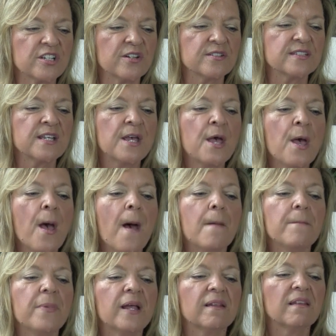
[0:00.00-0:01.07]
skills,
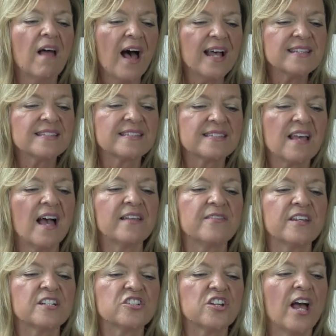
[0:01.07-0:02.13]
but lots cite
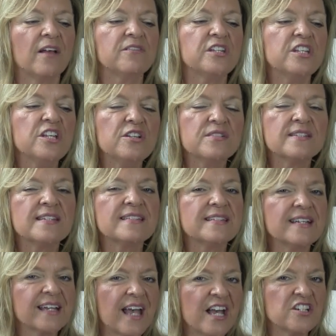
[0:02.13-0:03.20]
that a child uses
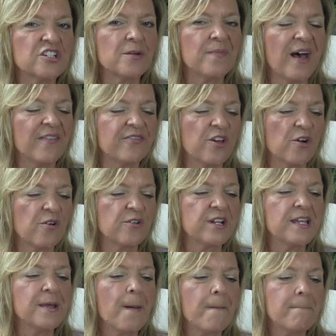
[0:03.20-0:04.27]
negation by
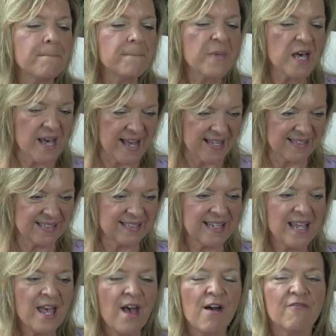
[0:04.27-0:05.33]
30 months.
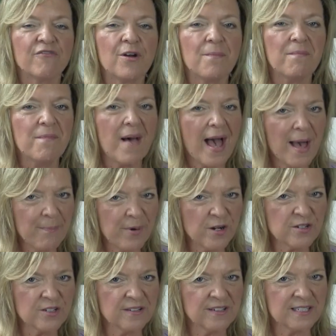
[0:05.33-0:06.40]
From my
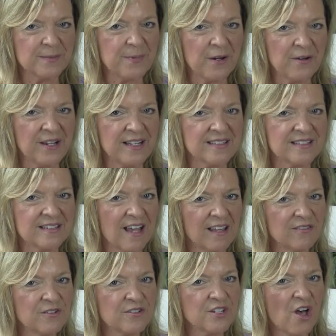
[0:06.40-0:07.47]
personal experience,
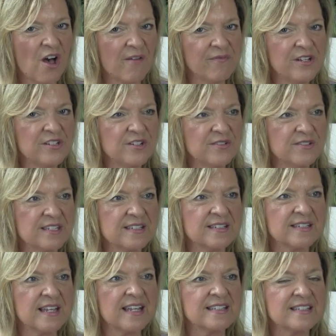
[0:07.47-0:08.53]
toddlers often use
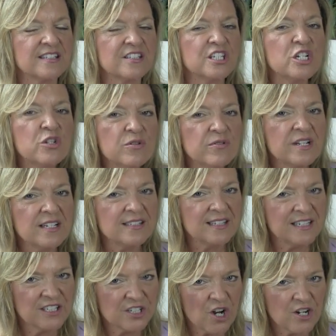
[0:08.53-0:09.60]
this as soon as
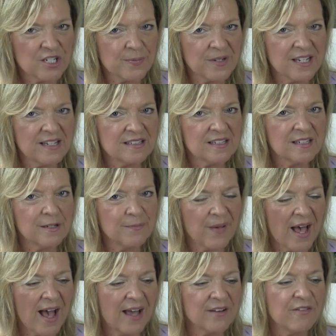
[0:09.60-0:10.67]
they start to begin to
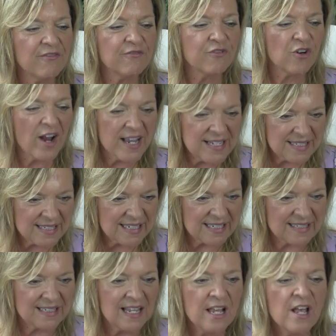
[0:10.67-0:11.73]
combine
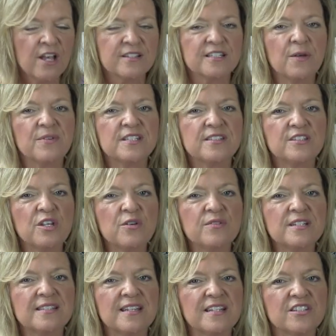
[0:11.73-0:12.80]
phrases. So as
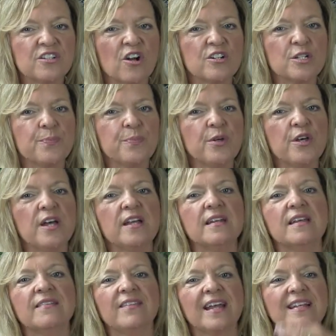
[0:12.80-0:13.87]
soon as they start
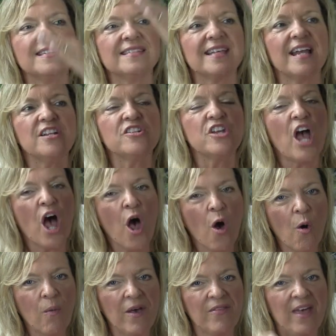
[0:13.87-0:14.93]
to they can say
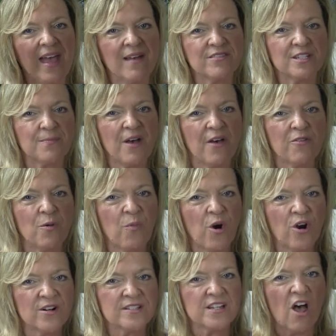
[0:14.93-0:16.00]
no and they have some other
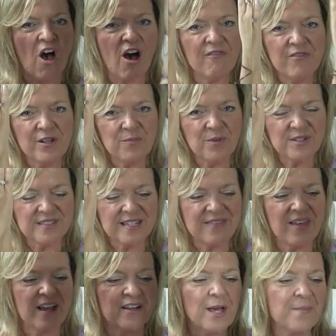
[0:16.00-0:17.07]
words, often we'll see
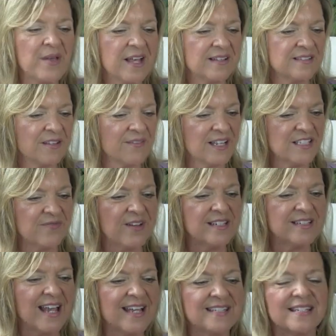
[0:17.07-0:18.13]
that come in. So that's
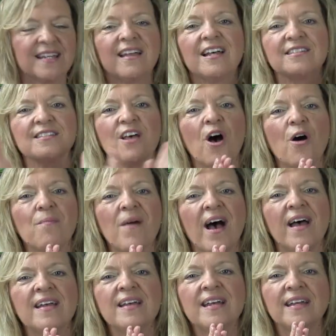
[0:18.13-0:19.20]
fantastic. I saw
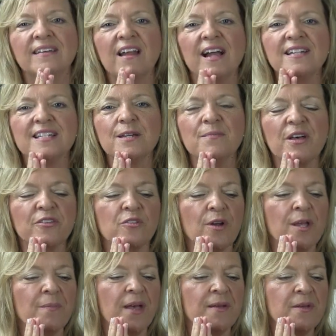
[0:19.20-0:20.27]
my 19-month
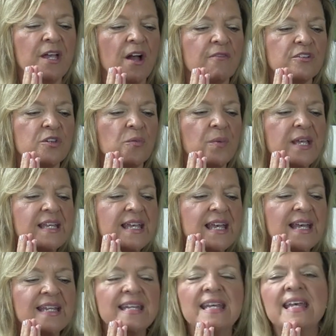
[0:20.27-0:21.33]
grandbaby over the
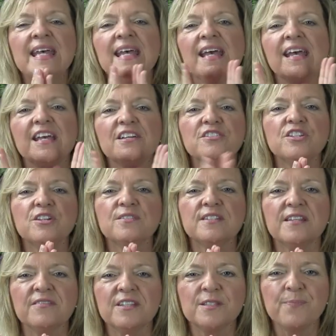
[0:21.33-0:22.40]
weekend. He's
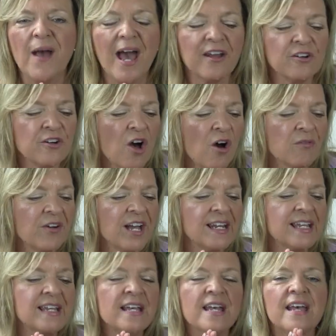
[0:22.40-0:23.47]
using this pattern
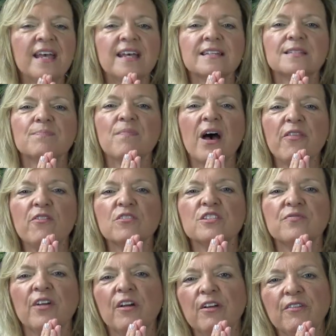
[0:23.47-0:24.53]
already. His
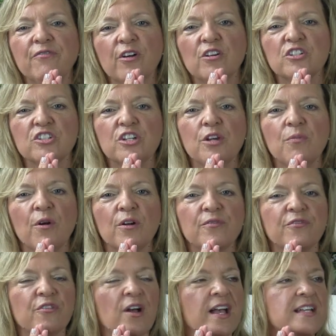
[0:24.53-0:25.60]
mother's very first
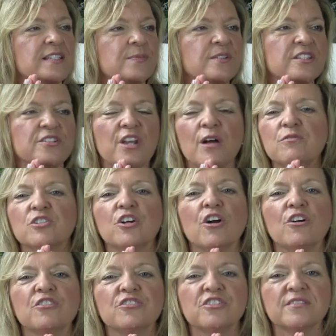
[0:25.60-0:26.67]
2-word phrase was no
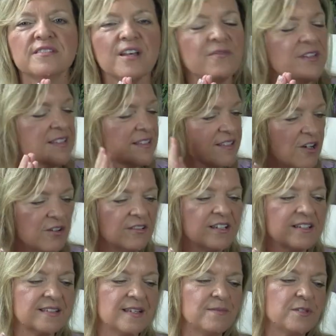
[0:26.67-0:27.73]
church. So this
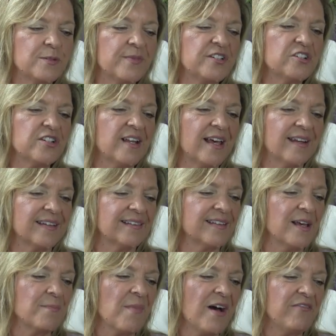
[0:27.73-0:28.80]
certainly seems to be genetic,
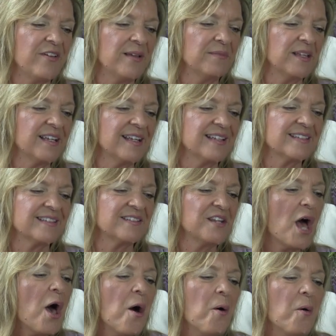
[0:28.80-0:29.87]
that my family gets
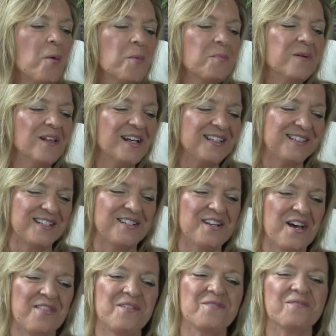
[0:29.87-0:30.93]
no plus
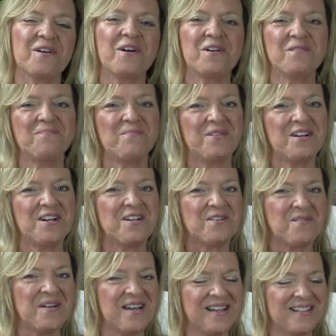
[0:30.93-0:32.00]
another word pretty
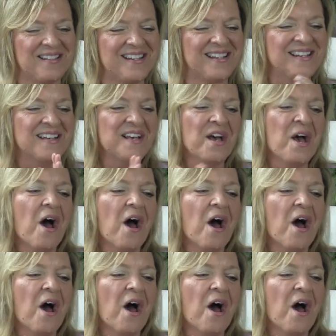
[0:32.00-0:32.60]
quickly.